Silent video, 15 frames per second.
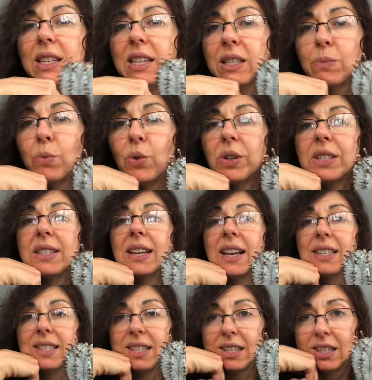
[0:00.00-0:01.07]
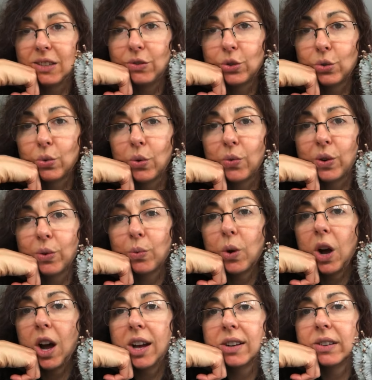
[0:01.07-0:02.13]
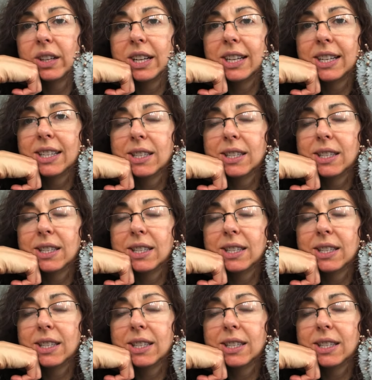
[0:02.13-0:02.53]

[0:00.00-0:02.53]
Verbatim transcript: is more sensitive to overwatering.